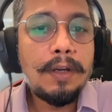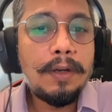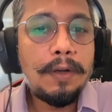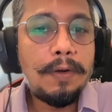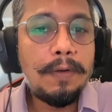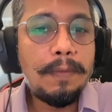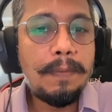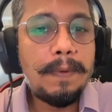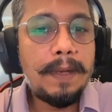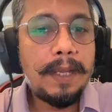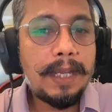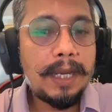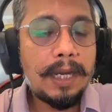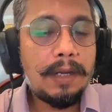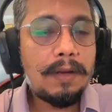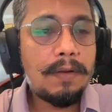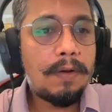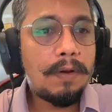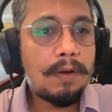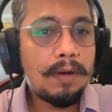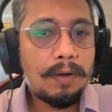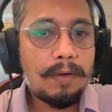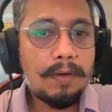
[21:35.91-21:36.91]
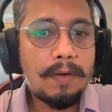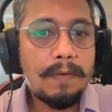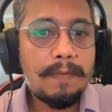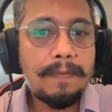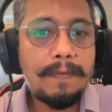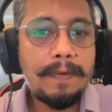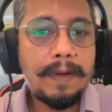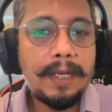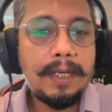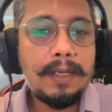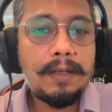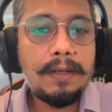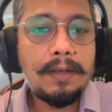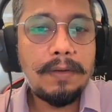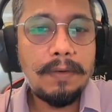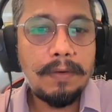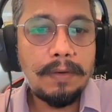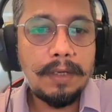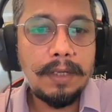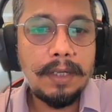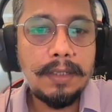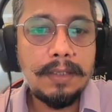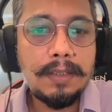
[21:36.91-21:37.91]
Duplicate or a conflict
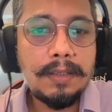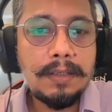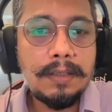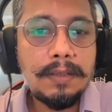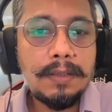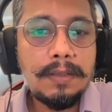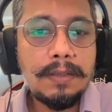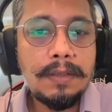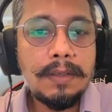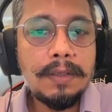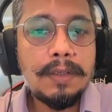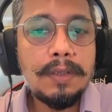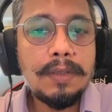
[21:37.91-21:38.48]
totals.